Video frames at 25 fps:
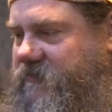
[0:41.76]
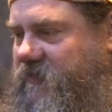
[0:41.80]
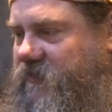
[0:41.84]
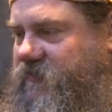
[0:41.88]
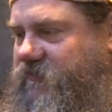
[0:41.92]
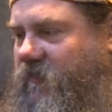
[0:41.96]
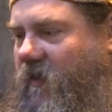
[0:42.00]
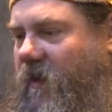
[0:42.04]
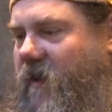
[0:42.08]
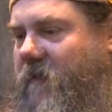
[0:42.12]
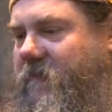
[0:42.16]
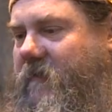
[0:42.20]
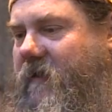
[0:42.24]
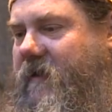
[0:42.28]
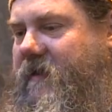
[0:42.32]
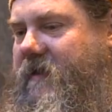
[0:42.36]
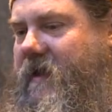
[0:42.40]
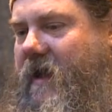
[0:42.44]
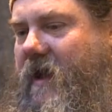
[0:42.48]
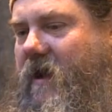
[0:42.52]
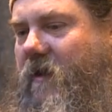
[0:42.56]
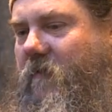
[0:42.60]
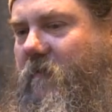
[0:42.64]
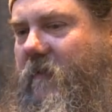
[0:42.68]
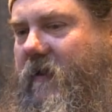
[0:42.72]
describing
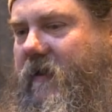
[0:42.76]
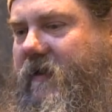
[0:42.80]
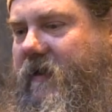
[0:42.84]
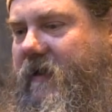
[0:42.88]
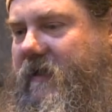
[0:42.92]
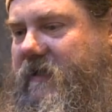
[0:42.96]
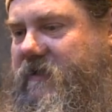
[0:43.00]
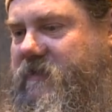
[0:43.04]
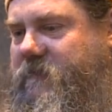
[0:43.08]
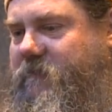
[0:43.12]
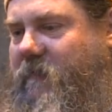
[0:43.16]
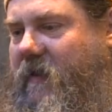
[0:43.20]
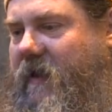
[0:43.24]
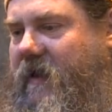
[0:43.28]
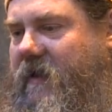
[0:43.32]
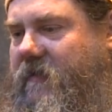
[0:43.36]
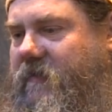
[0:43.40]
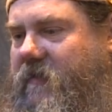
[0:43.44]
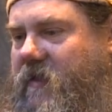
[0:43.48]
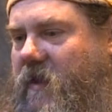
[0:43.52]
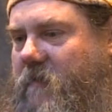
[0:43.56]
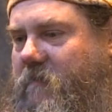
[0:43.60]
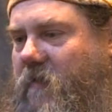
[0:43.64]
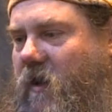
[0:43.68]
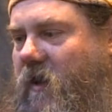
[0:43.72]
how we can explain
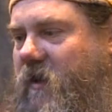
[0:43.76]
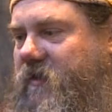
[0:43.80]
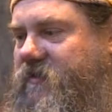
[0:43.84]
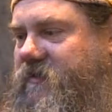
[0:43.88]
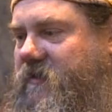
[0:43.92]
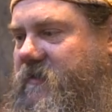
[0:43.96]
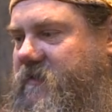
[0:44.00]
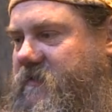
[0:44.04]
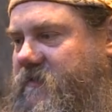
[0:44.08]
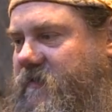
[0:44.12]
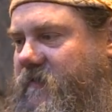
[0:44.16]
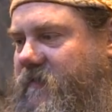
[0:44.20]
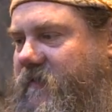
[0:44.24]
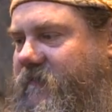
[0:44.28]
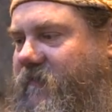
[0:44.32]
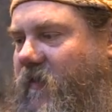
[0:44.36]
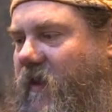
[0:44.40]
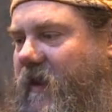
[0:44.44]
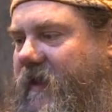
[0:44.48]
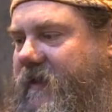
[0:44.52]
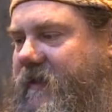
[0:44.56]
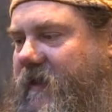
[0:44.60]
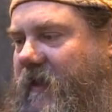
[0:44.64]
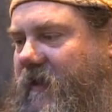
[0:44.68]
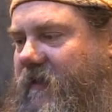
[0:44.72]
the emergence of the
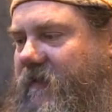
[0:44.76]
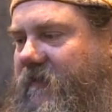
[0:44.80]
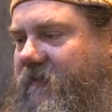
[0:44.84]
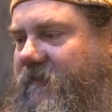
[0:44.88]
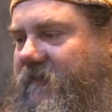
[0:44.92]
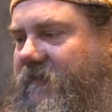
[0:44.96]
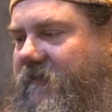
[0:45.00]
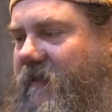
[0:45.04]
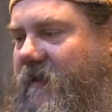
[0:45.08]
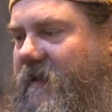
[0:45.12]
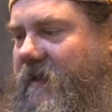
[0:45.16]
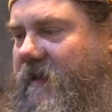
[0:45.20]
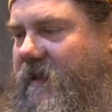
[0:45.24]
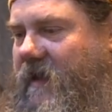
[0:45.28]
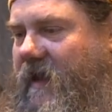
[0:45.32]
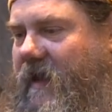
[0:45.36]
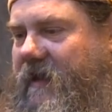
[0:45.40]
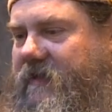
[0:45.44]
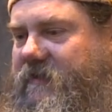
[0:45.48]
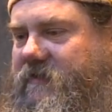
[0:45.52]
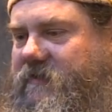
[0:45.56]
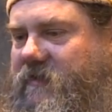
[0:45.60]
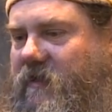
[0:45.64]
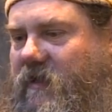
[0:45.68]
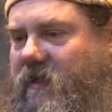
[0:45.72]
Vikings
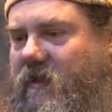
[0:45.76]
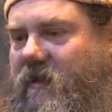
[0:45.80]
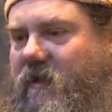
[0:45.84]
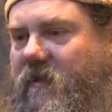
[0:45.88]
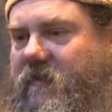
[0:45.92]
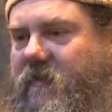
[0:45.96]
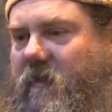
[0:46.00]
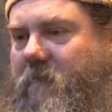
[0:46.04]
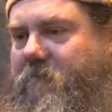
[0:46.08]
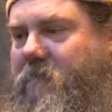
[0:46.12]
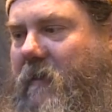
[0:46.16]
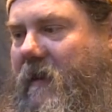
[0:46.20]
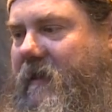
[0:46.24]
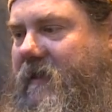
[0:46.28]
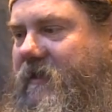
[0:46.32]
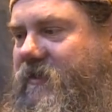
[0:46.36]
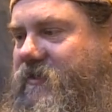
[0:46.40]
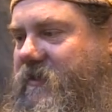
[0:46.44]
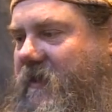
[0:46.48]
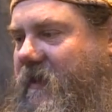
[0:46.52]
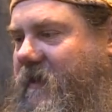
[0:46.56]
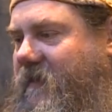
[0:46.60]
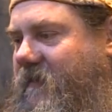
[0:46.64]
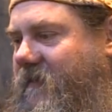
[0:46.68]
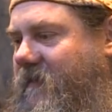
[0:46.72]
as the, the
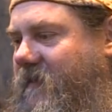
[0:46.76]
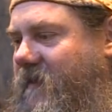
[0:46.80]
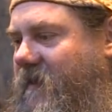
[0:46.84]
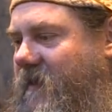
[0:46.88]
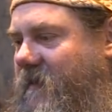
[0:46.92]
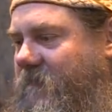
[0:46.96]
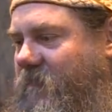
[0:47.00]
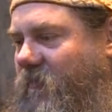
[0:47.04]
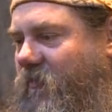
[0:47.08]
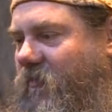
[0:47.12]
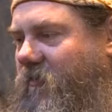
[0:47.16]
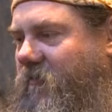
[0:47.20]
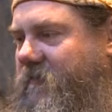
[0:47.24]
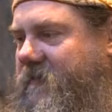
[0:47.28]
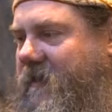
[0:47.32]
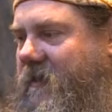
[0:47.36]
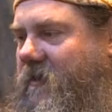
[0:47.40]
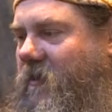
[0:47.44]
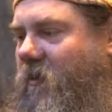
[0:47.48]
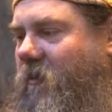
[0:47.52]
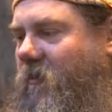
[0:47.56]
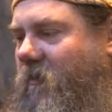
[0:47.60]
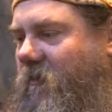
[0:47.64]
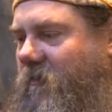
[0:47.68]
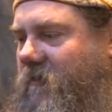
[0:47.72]
pillaging,
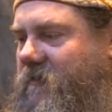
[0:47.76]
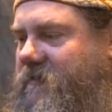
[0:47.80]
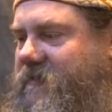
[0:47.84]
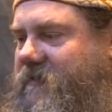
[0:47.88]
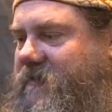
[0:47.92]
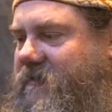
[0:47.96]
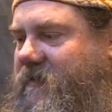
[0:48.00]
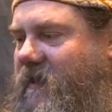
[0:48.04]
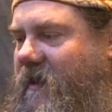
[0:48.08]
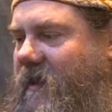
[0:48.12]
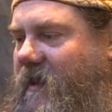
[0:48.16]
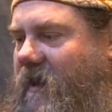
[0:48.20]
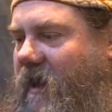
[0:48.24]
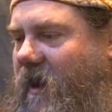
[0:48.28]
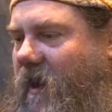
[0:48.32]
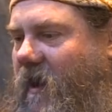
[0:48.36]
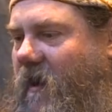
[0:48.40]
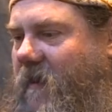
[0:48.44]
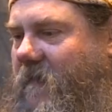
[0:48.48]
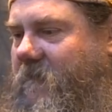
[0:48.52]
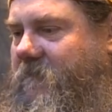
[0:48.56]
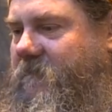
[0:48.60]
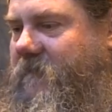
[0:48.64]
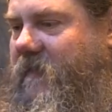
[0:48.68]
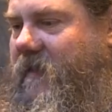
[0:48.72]
marauding hordes,
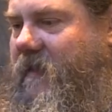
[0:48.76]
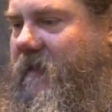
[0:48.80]
um,